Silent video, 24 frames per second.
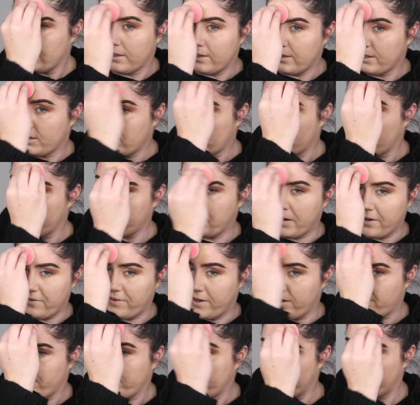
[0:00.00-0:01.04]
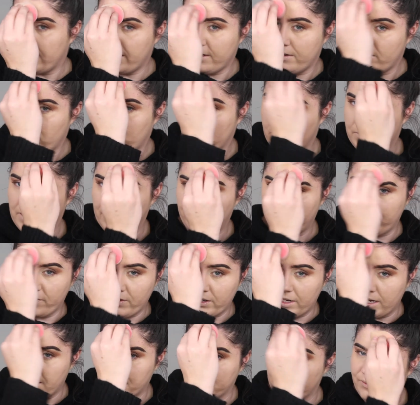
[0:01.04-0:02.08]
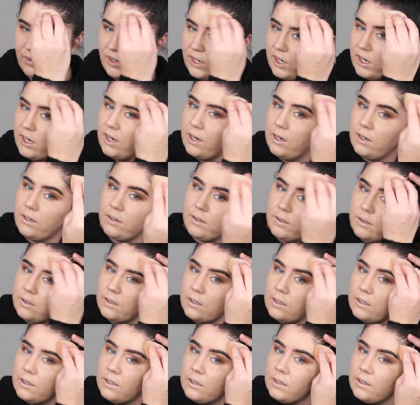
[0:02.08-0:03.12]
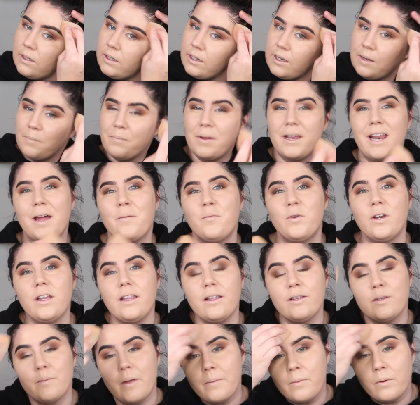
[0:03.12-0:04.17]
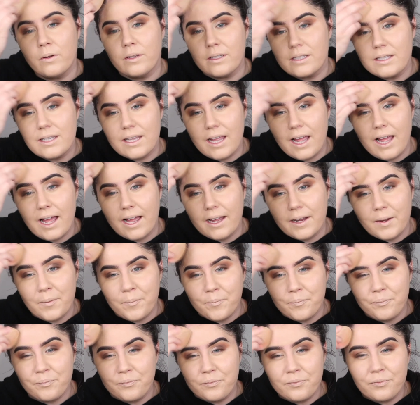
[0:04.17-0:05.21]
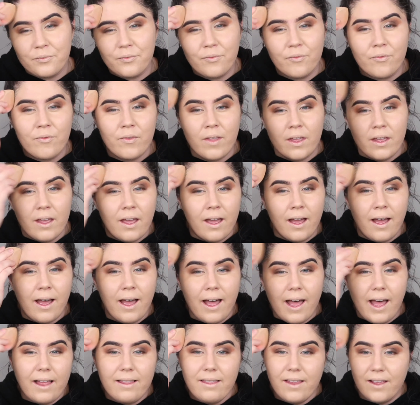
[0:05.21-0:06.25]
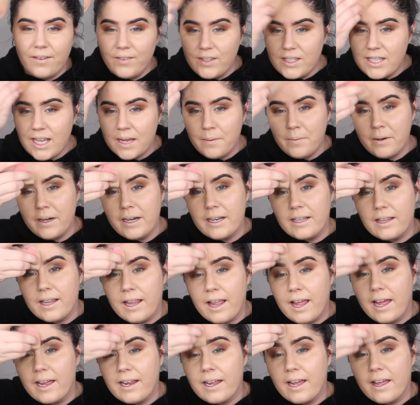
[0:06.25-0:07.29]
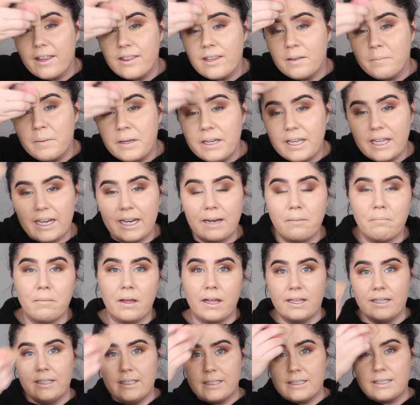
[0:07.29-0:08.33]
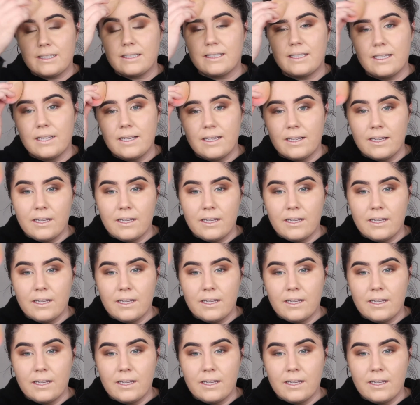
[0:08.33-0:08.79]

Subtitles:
Literally one of my favorite times of year. But I'm one of those people, it's like, I love summer in like the beginning months.